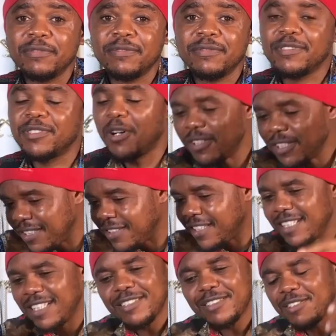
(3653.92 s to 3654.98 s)
So all this thing
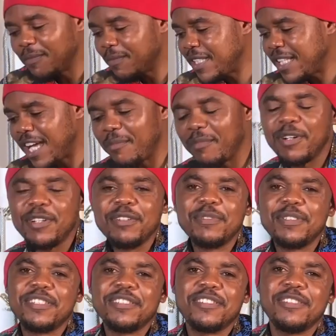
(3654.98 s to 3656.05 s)
is something that I'm going to be
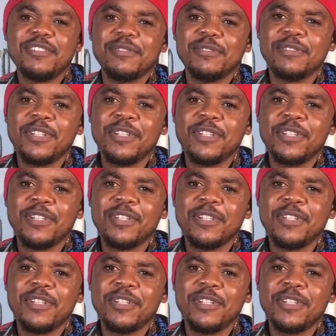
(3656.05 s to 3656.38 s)
teaching you.